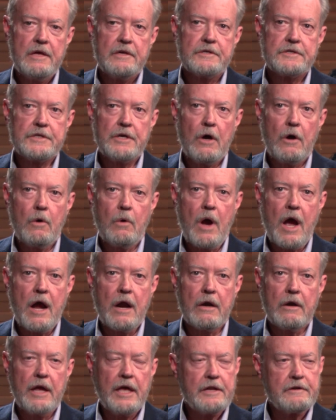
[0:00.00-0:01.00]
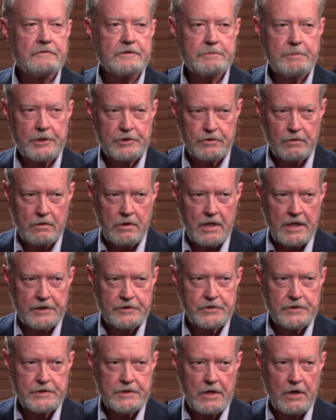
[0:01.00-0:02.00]
So our head of special
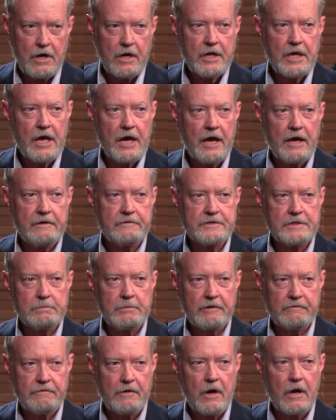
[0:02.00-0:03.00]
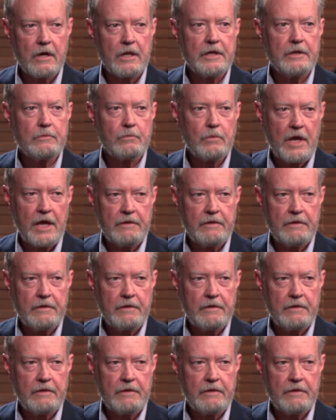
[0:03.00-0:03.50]
collections and archives at McFarlin,